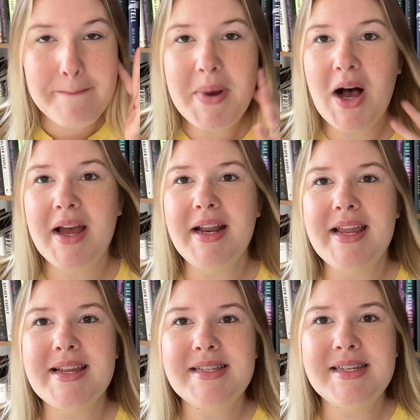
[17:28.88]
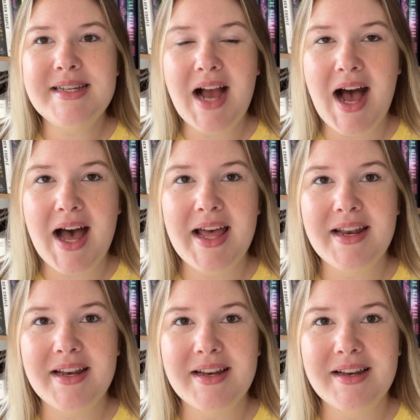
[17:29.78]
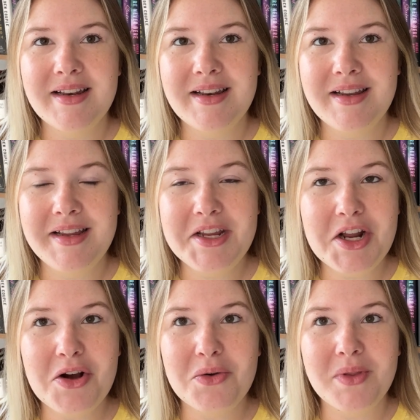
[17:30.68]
But he's not, you know,